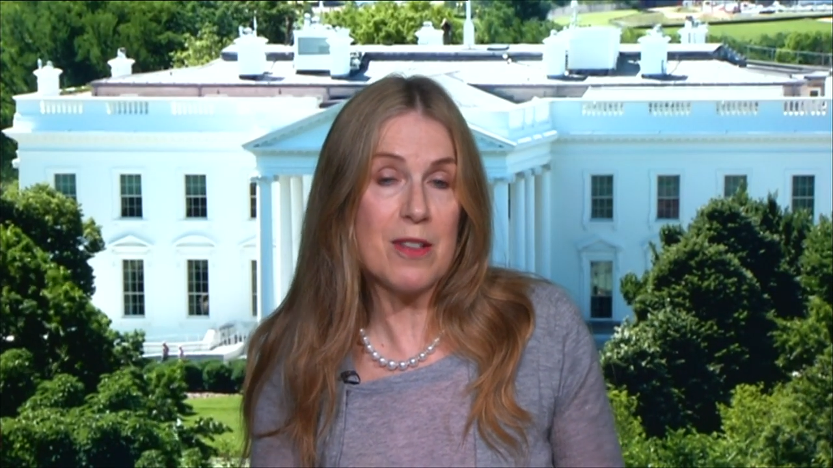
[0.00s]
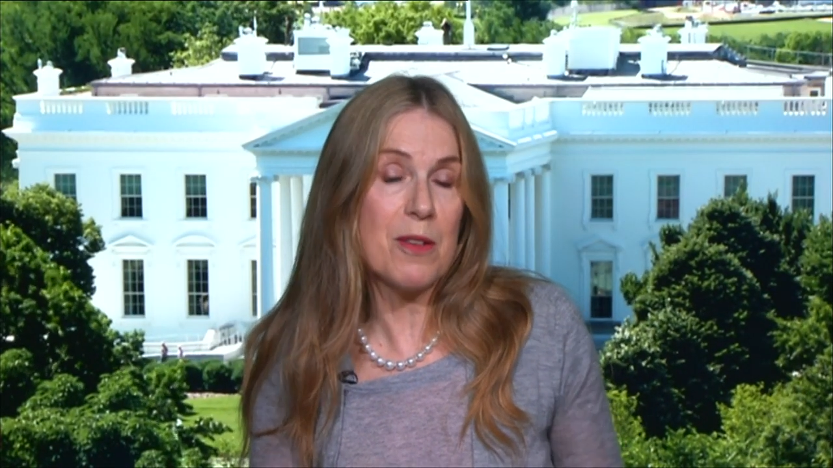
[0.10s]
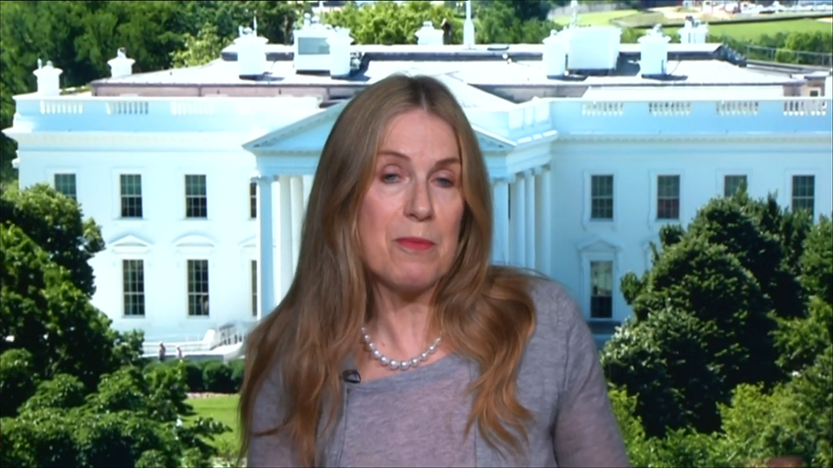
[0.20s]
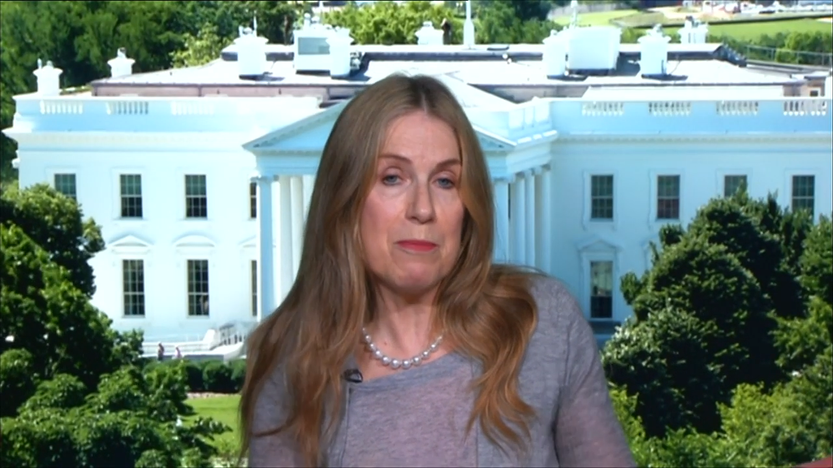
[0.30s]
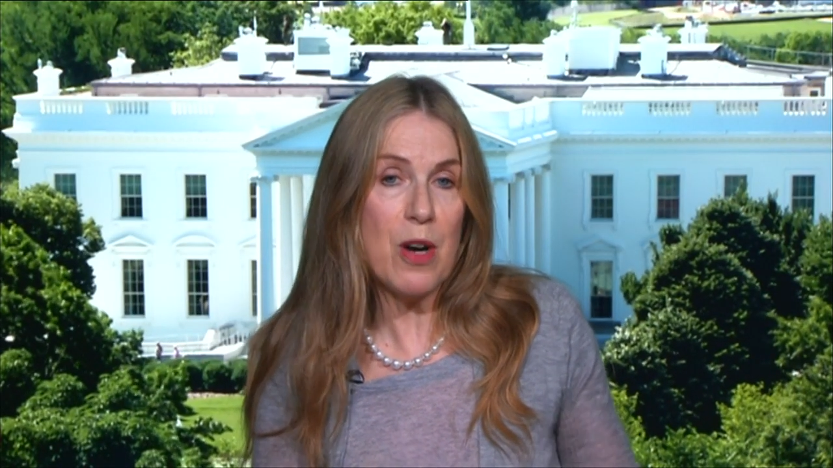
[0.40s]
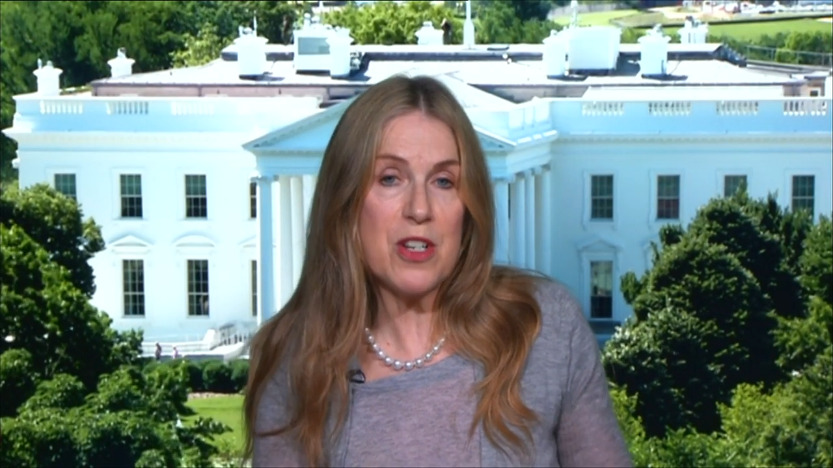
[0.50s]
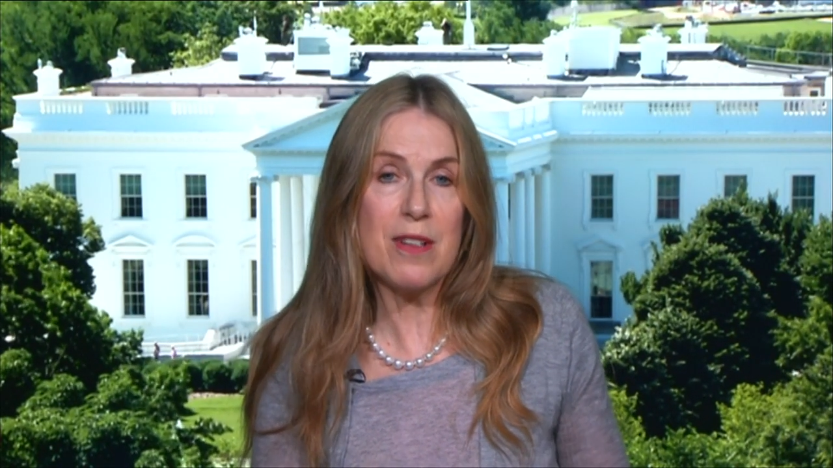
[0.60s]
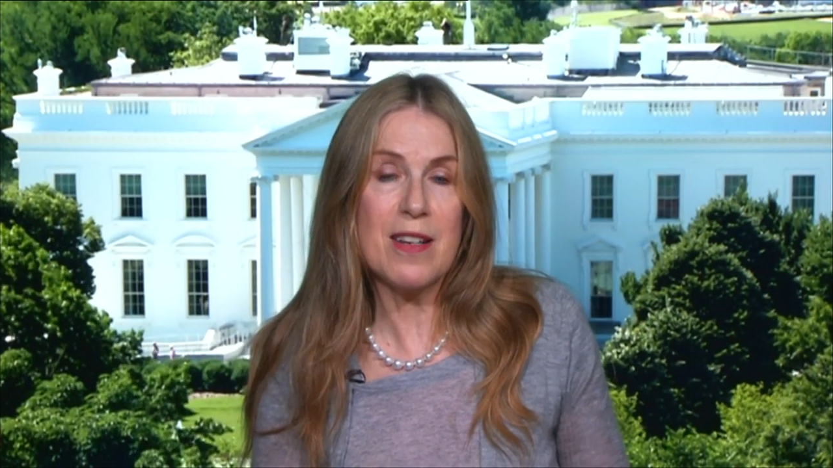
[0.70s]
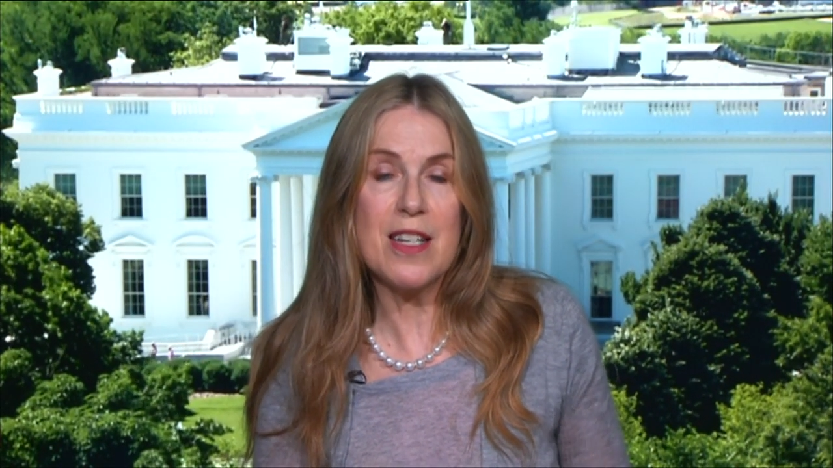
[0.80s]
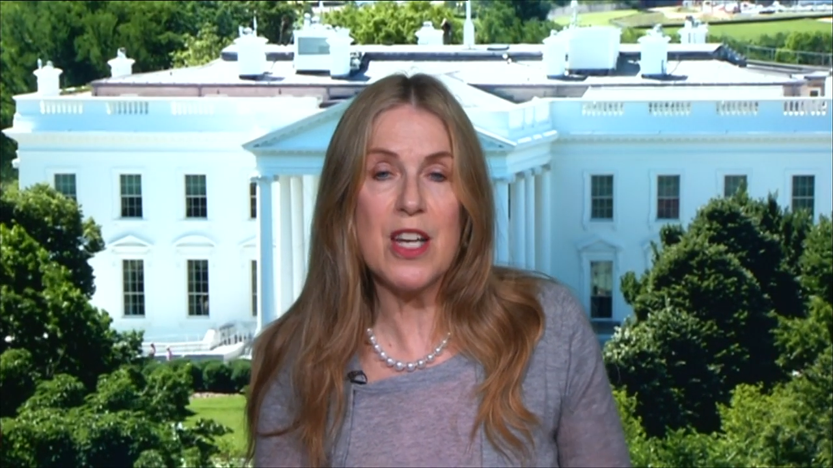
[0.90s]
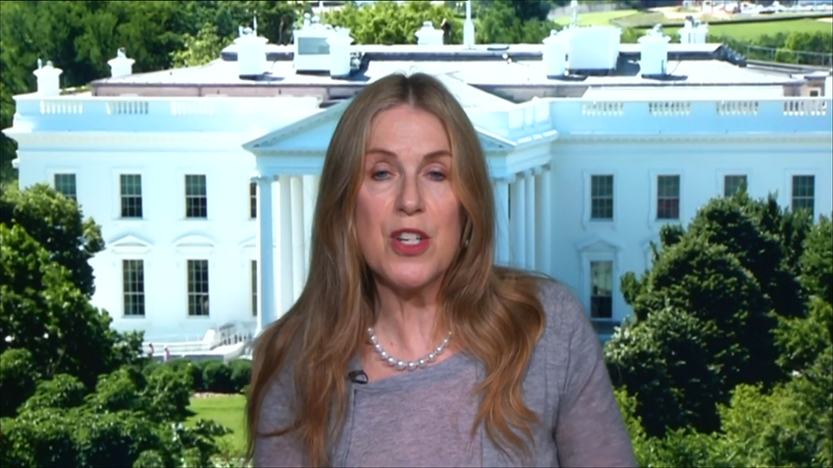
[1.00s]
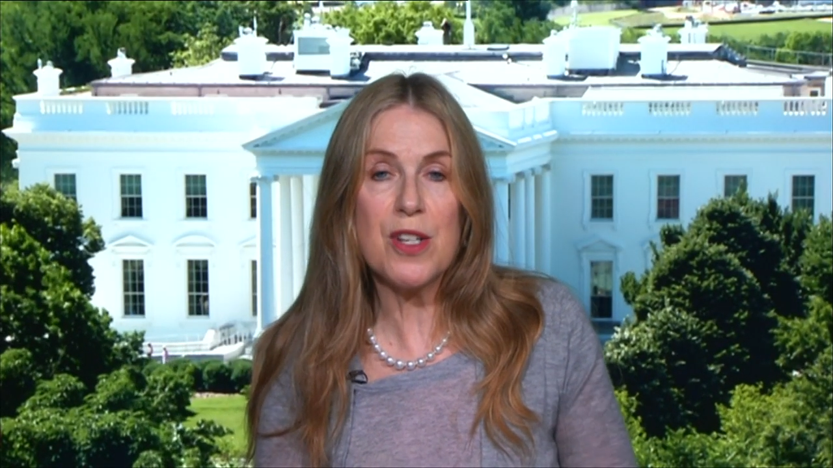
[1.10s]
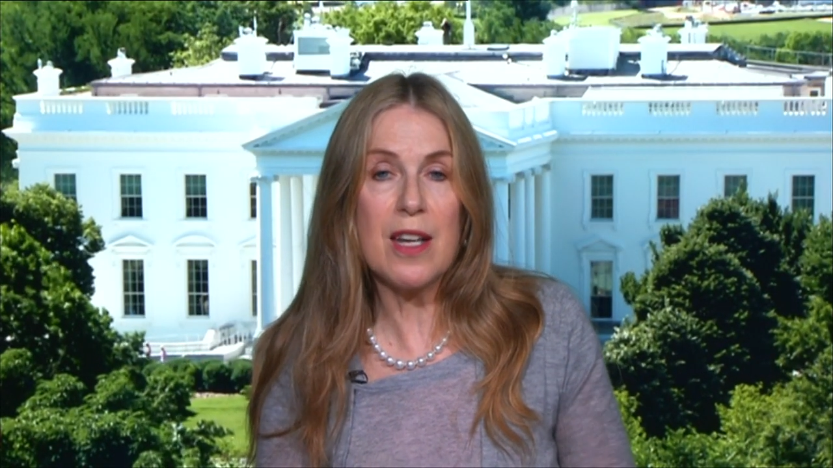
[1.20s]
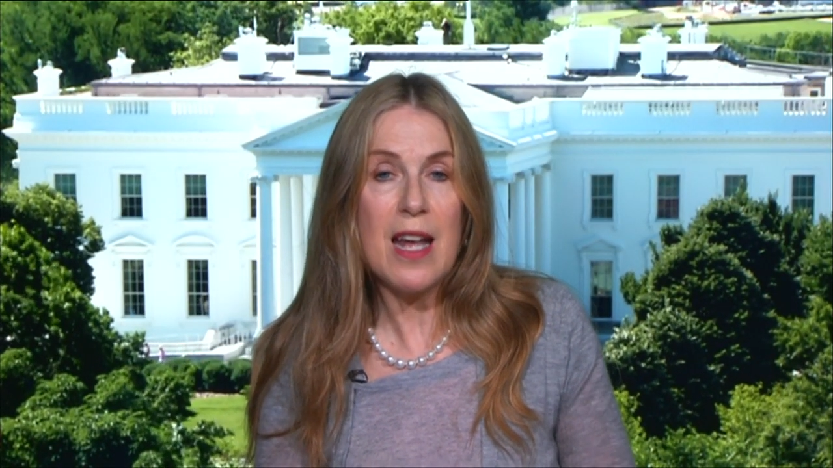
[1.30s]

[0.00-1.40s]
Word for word: the Russian edition.